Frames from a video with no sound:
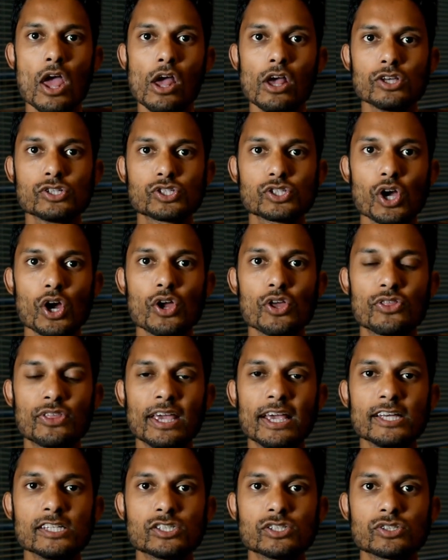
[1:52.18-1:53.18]
So
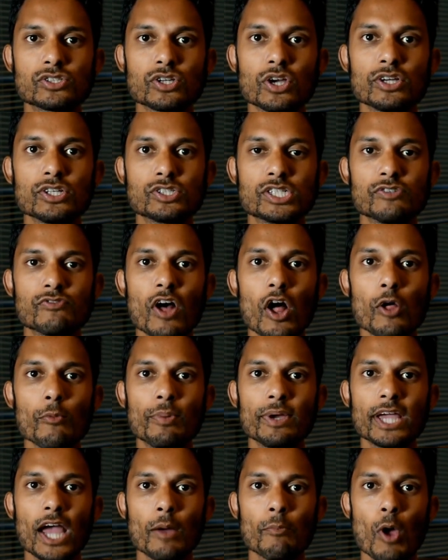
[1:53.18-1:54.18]

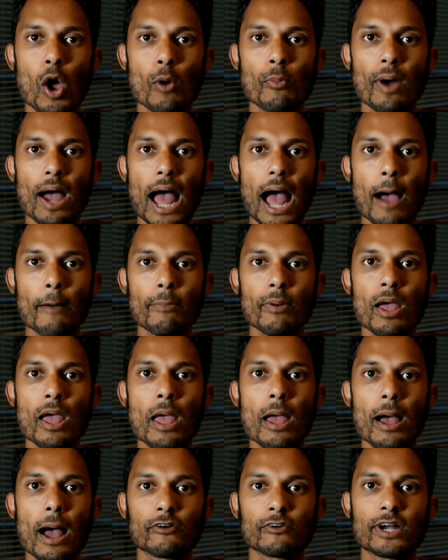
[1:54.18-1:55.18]
developing a mobile app
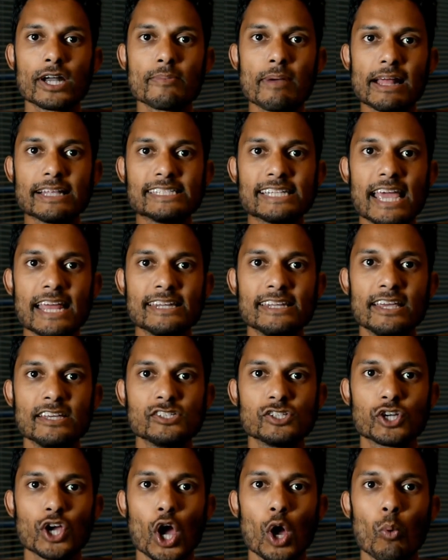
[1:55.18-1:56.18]
around about 10
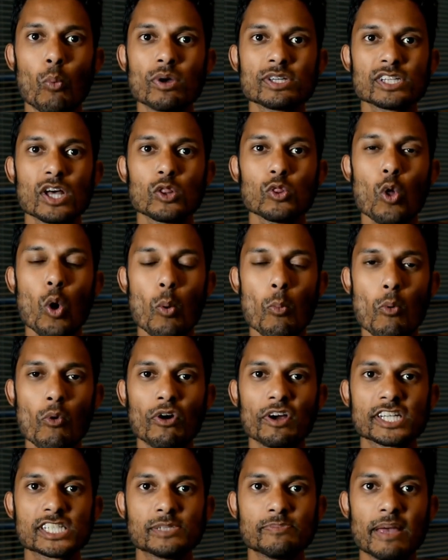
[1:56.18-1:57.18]
years ago was a lot
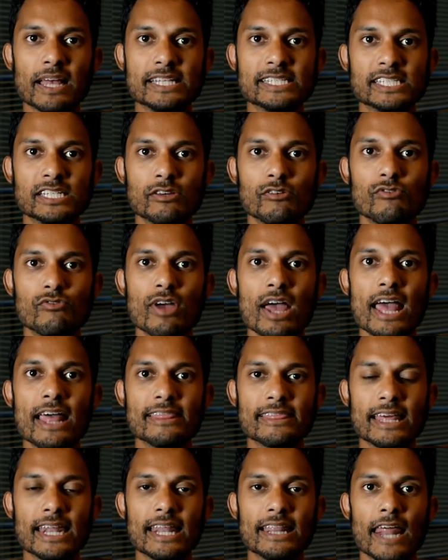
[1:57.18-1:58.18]
more expensive
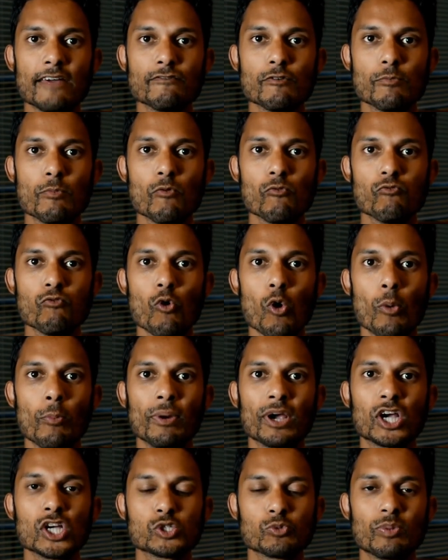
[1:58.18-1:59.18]
than ever before,
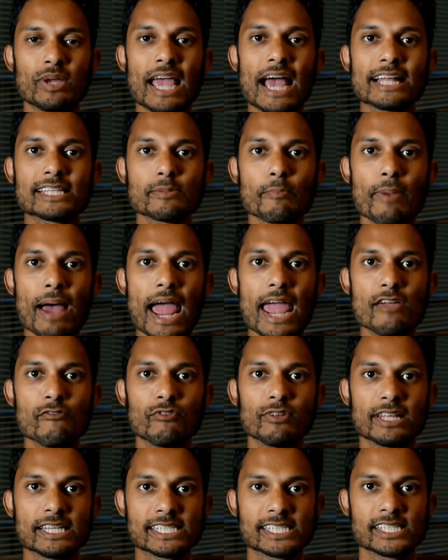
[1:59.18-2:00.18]
because we had to pay
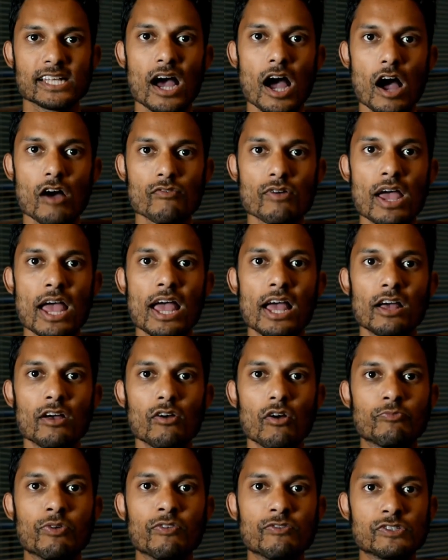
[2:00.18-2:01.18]
for the staff
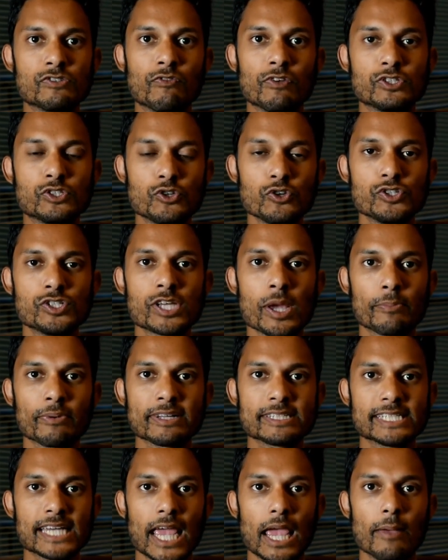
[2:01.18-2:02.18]
for two
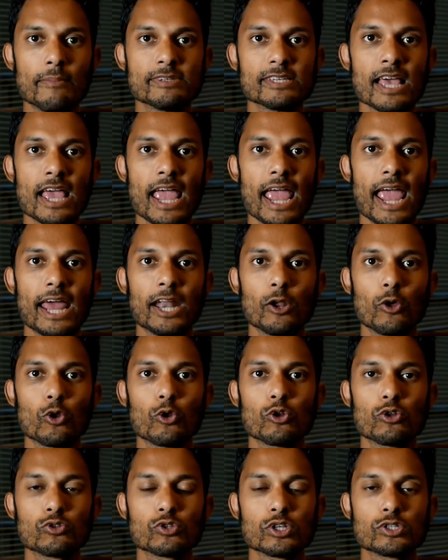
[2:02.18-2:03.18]
separate teams in
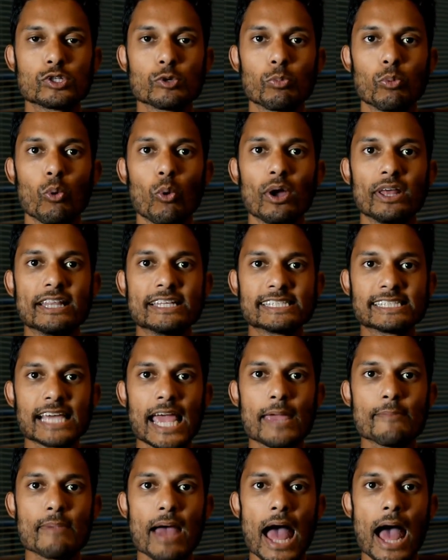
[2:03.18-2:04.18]
order to deploy the
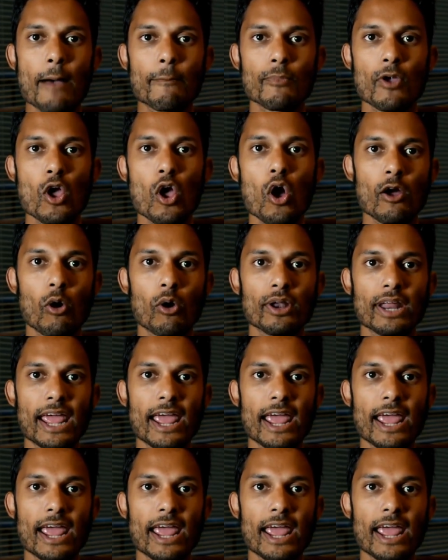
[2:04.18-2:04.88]
same app on